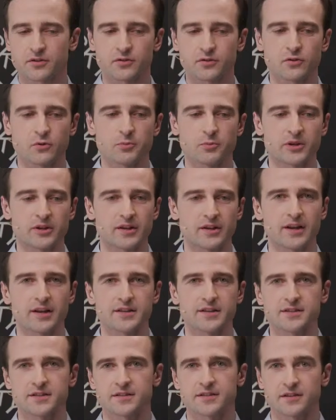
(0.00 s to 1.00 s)
open
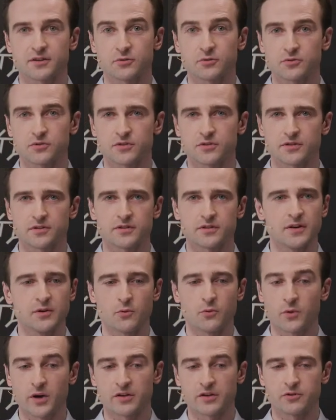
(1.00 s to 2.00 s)
lines in the good
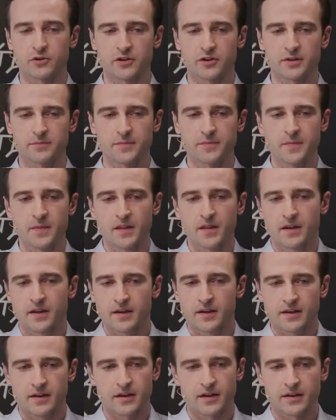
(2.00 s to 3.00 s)
way for him.
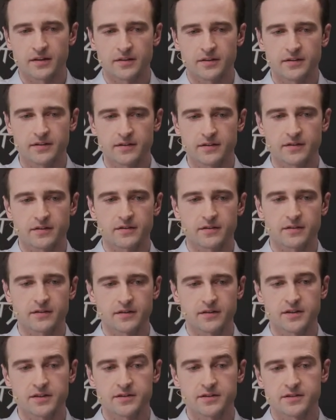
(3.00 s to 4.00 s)
And
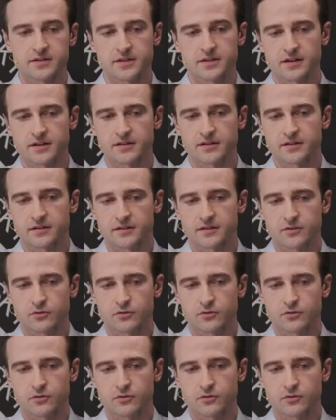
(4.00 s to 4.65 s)
he started to